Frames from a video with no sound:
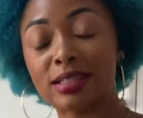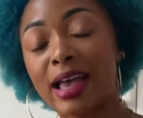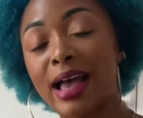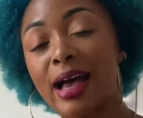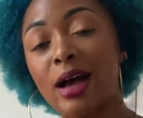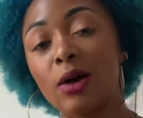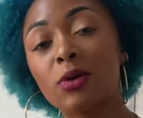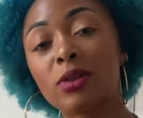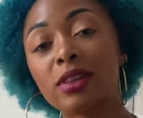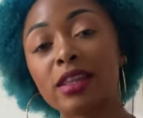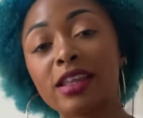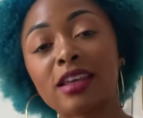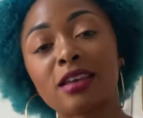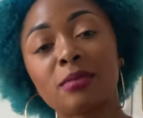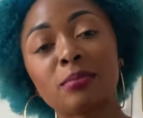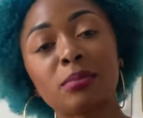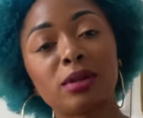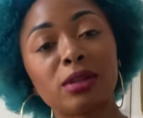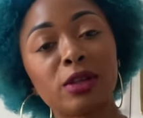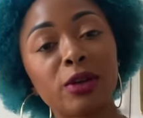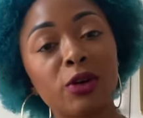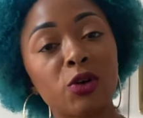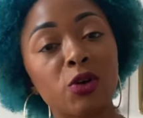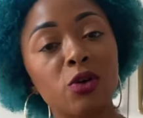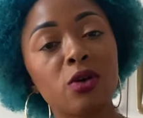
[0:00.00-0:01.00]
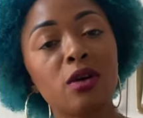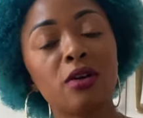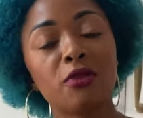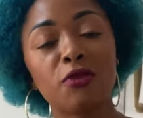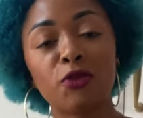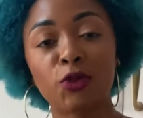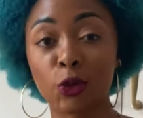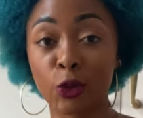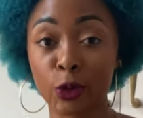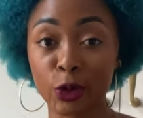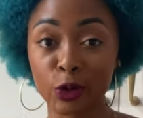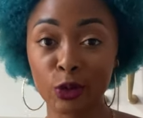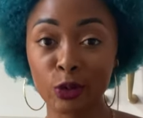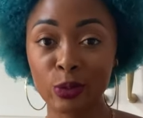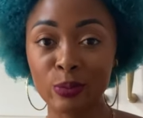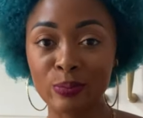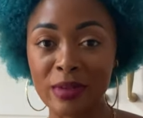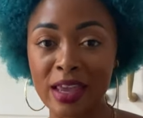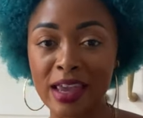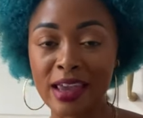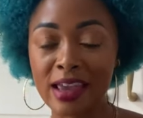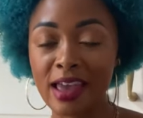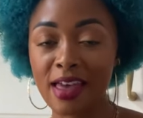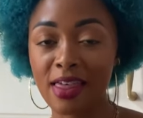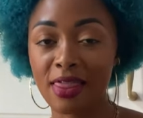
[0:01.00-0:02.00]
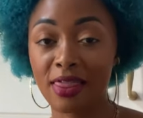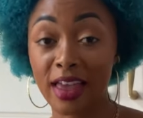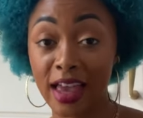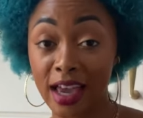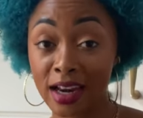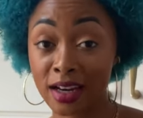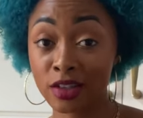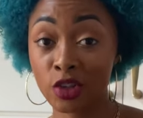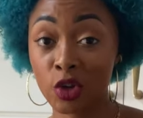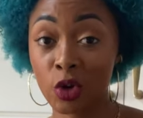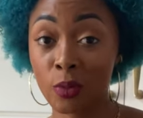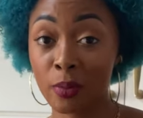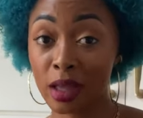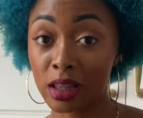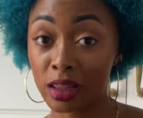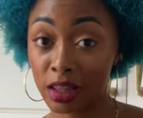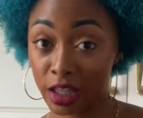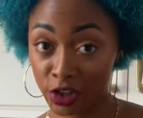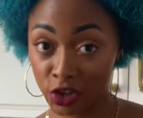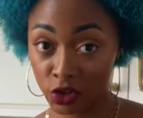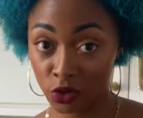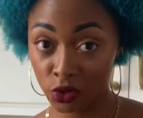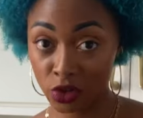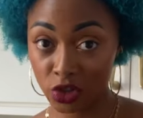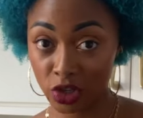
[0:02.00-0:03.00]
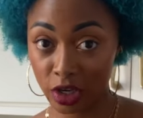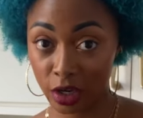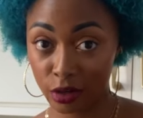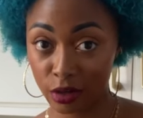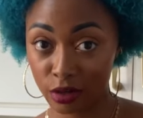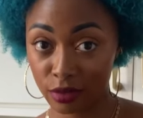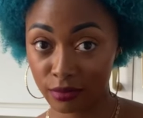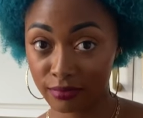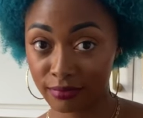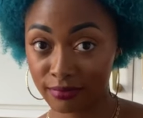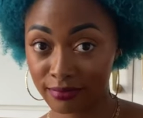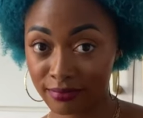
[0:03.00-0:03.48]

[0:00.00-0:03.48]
I will link it below for you. That is on my luxury channel.